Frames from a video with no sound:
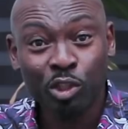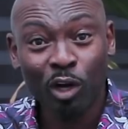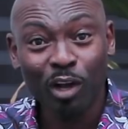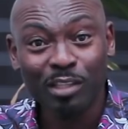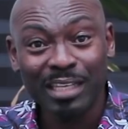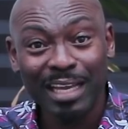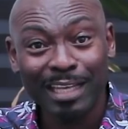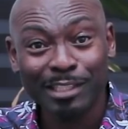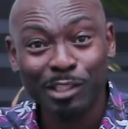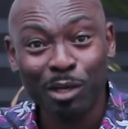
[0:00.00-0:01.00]
George
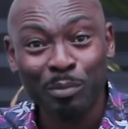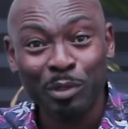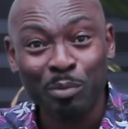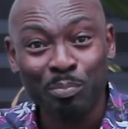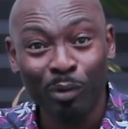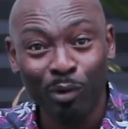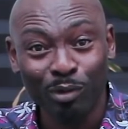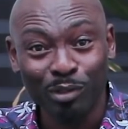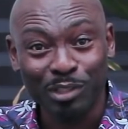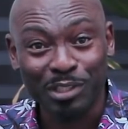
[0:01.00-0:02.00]
H.W.
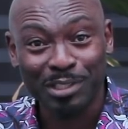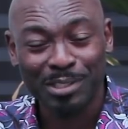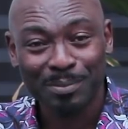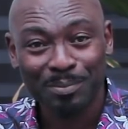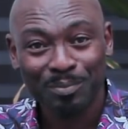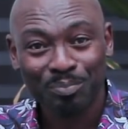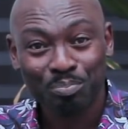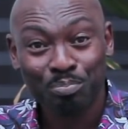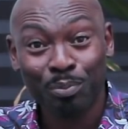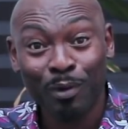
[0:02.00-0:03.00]
Bush
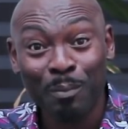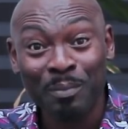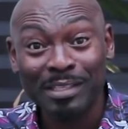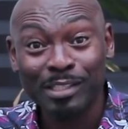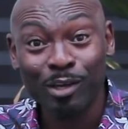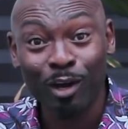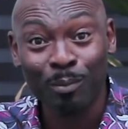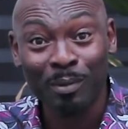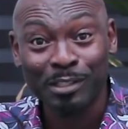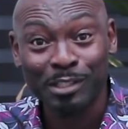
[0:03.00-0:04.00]
promised
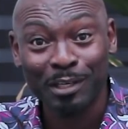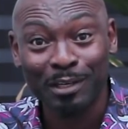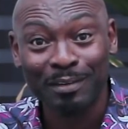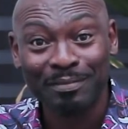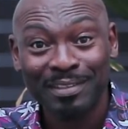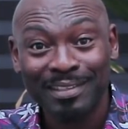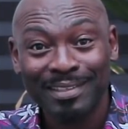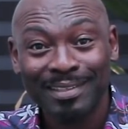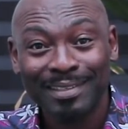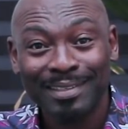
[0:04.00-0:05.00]
Gorbachev
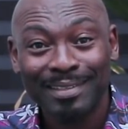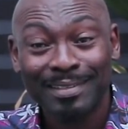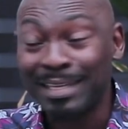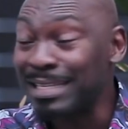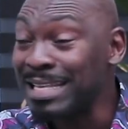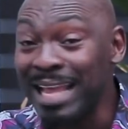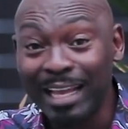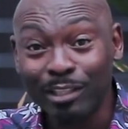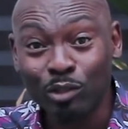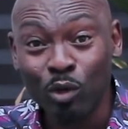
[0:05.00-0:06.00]
that
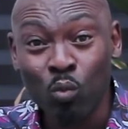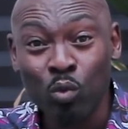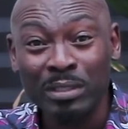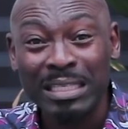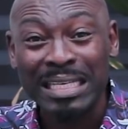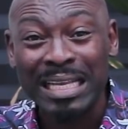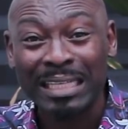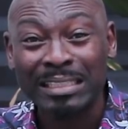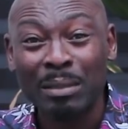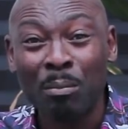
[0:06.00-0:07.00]
NATO would
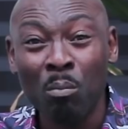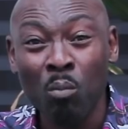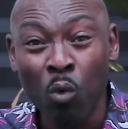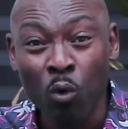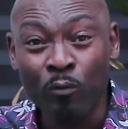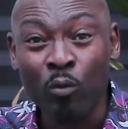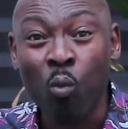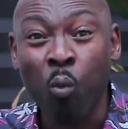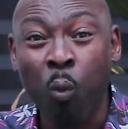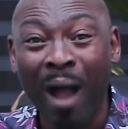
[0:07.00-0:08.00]
not move
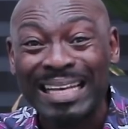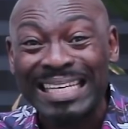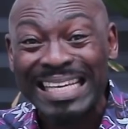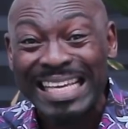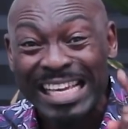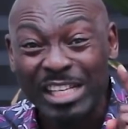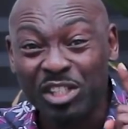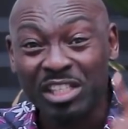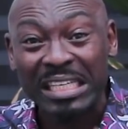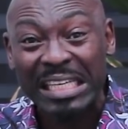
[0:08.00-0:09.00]
1
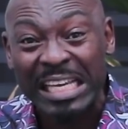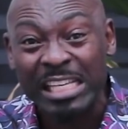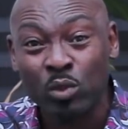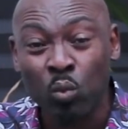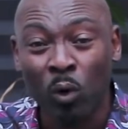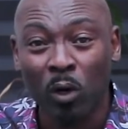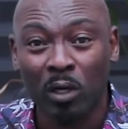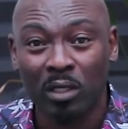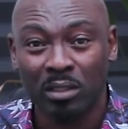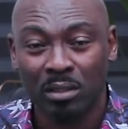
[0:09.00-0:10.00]
inch
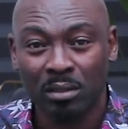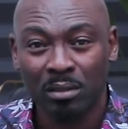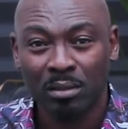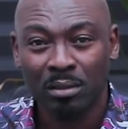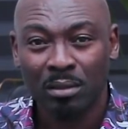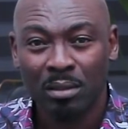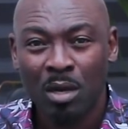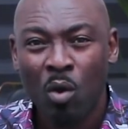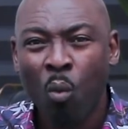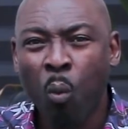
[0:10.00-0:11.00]
eastward,
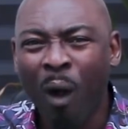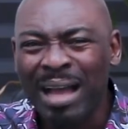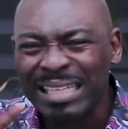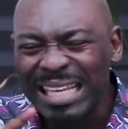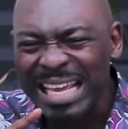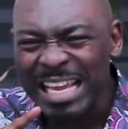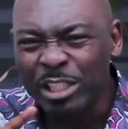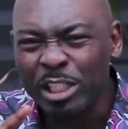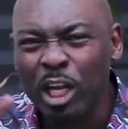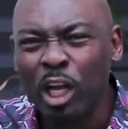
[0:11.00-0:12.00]
1
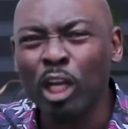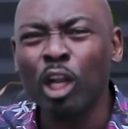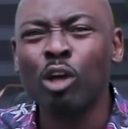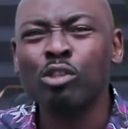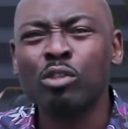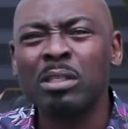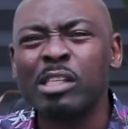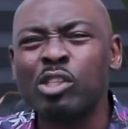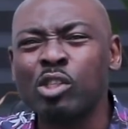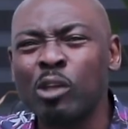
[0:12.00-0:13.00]
inch close to
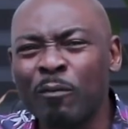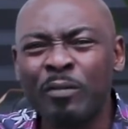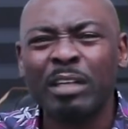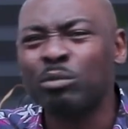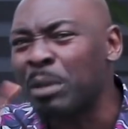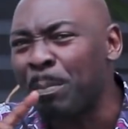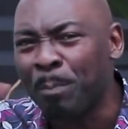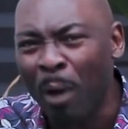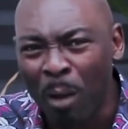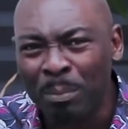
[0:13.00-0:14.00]
the Soviet
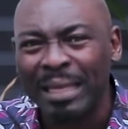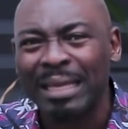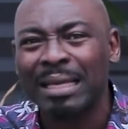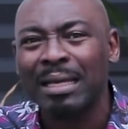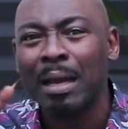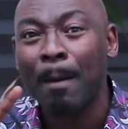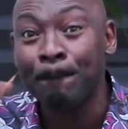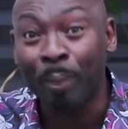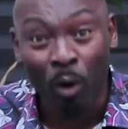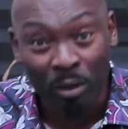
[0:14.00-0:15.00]
Republic
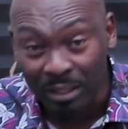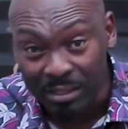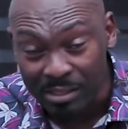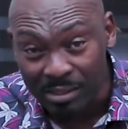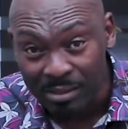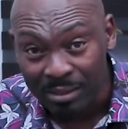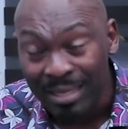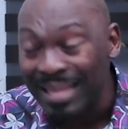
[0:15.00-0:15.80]
borders.